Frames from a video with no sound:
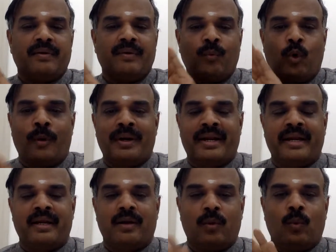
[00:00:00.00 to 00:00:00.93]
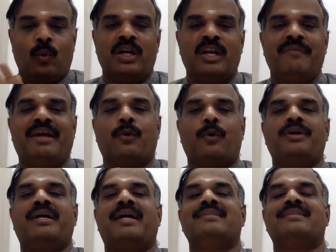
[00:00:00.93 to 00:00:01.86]
overhead, only we are going to
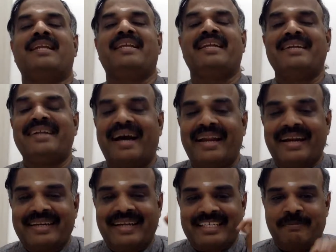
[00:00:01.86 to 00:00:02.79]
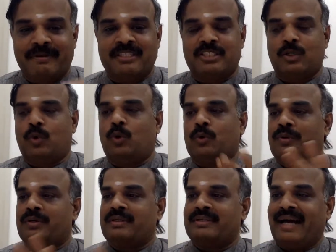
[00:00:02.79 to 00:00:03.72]
consider indirect expenses alone.
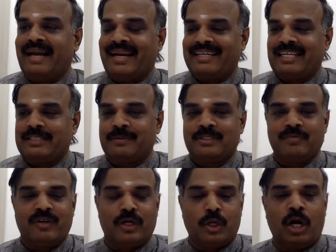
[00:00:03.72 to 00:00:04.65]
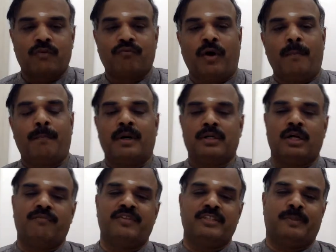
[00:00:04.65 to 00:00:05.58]
Direct expenses will not form part of
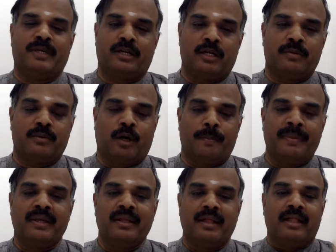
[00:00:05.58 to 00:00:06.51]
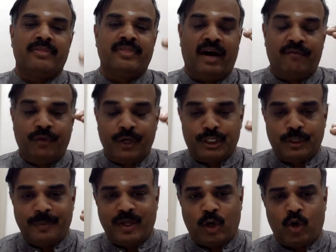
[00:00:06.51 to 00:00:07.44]
this particular topic. Therefore, you should
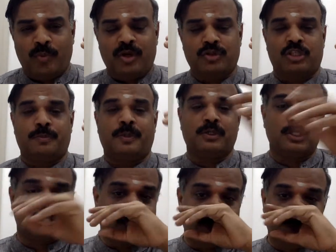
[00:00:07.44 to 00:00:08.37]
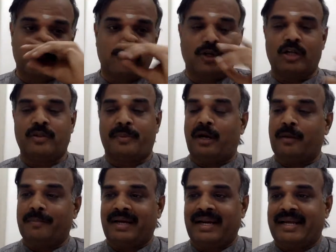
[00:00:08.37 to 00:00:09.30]
be remember with respect to steps to solve the
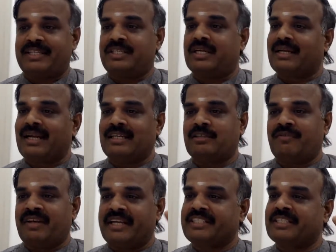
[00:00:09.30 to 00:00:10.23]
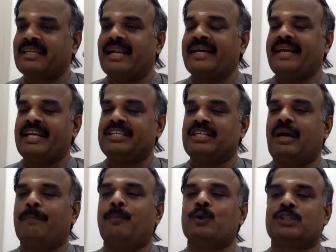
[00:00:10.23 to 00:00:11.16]
problem. Collection, classification, allocation,
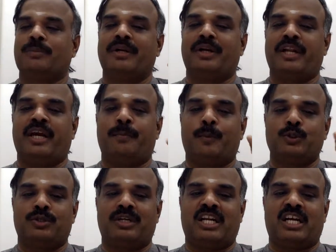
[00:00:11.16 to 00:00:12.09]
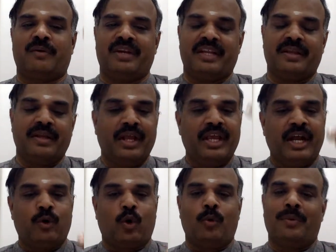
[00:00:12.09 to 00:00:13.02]
apportionment, reapportionment, recovery. You have
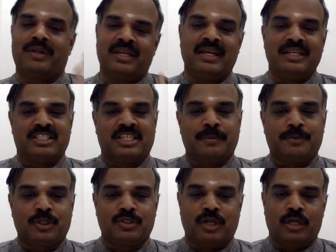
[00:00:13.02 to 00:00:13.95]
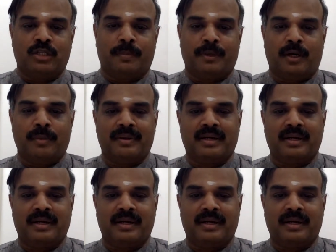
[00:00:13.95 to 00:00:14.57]
to remember the steps to solve the problem.